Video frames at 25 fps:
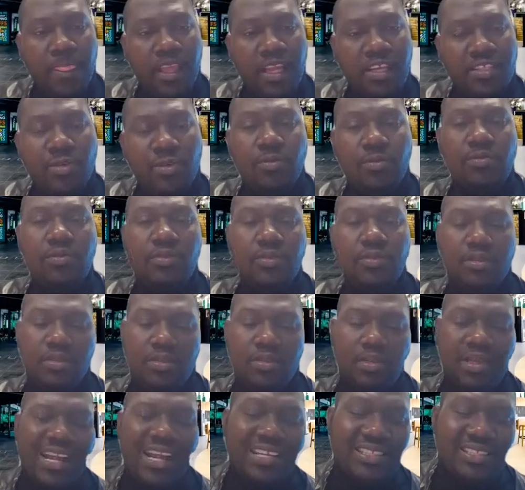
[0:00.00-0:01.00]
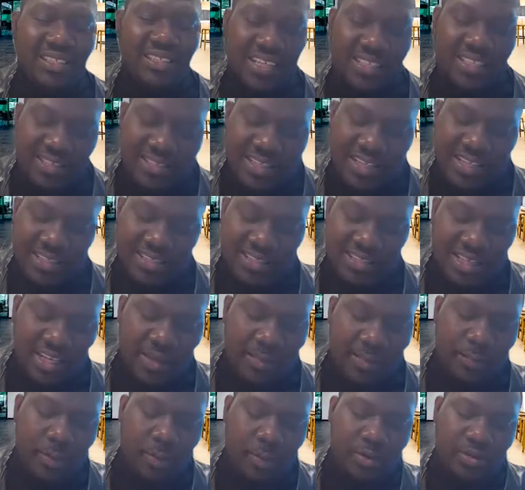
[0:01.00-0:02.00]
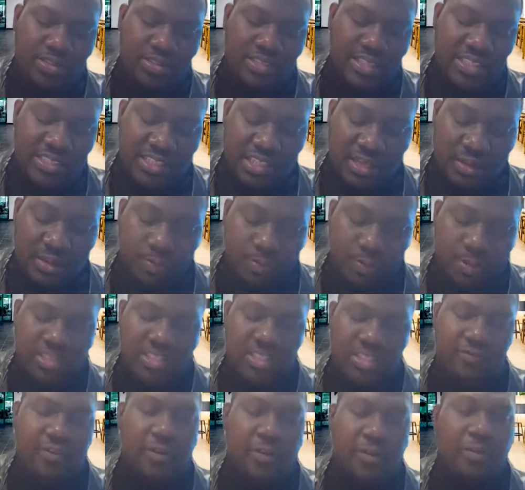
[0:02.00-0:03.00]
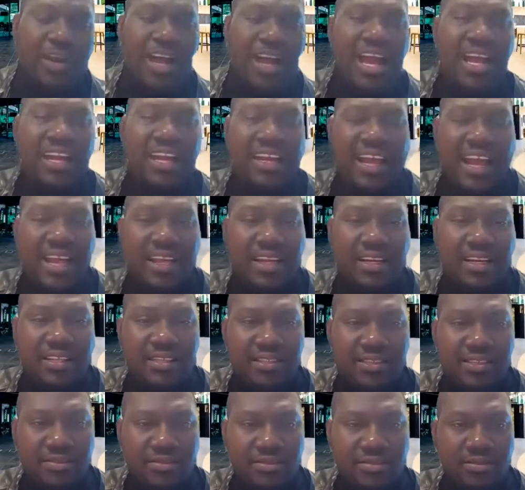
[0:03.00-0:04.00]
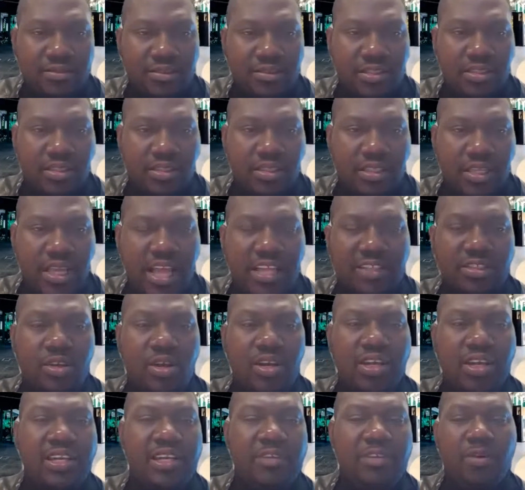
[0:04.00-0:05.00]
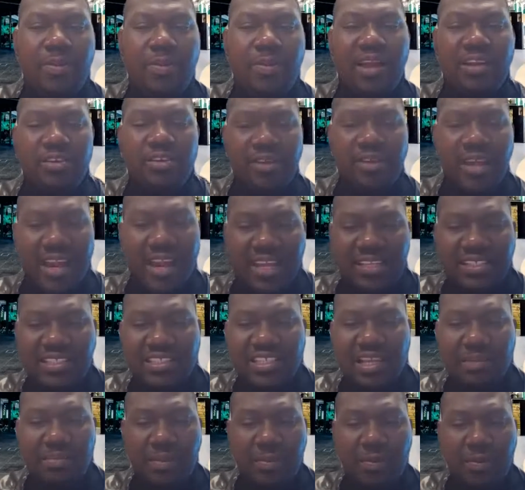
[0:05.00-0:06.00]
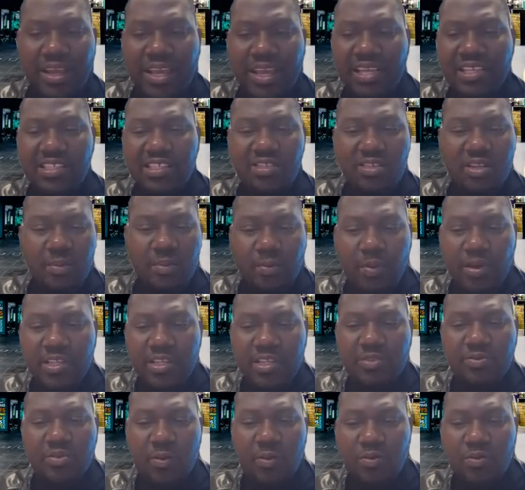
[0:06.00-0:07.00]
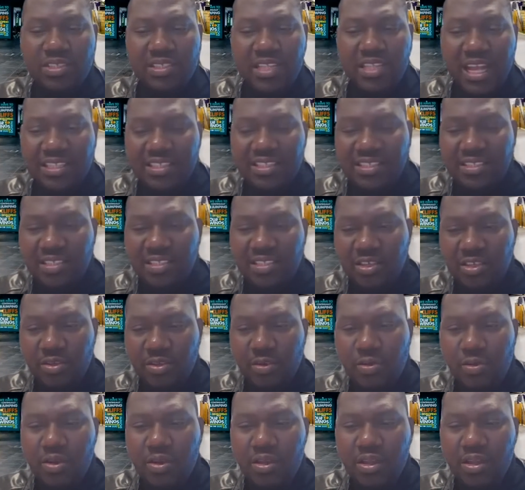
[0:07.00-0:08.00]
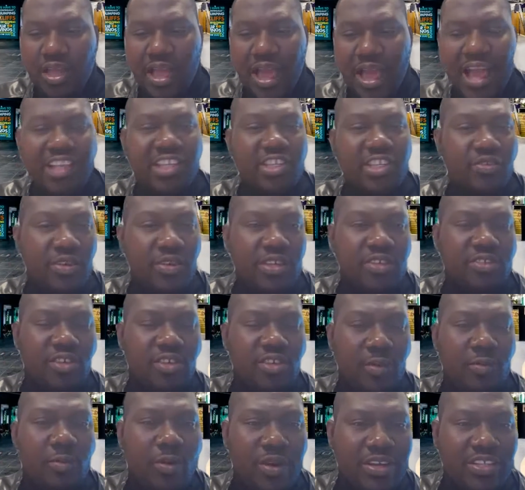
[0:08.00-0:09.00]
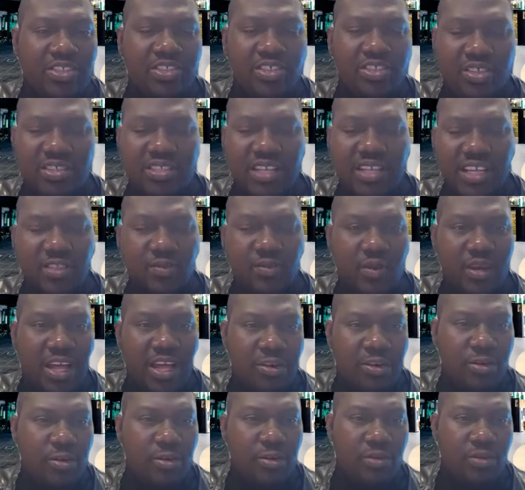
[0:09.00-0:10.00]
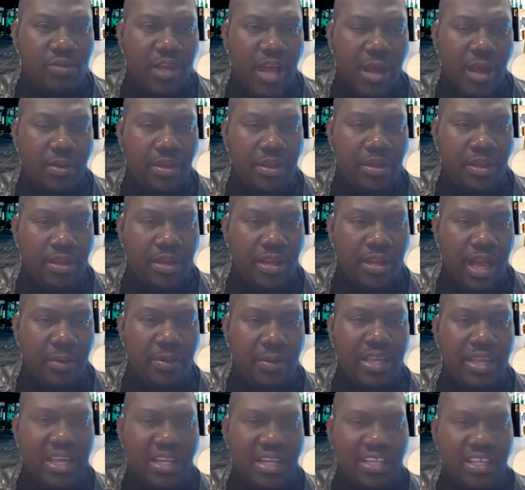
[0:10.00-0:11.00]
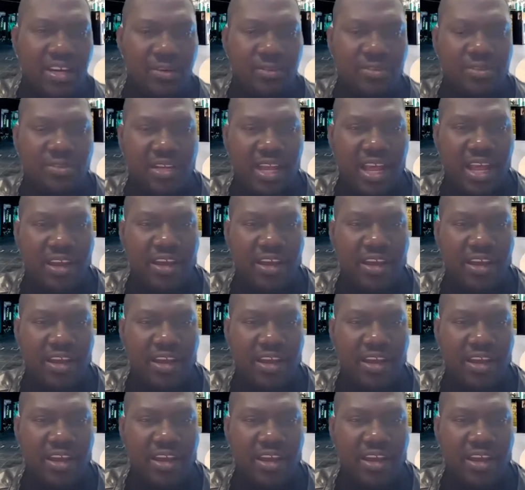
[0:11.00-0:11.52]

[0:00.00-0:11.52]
So let's take a pause. Let's take a pause from Canada a little and talk a little about the United States. And maybe we're getting to the point where we, answering some questions as well. I don't know. Are we getting close?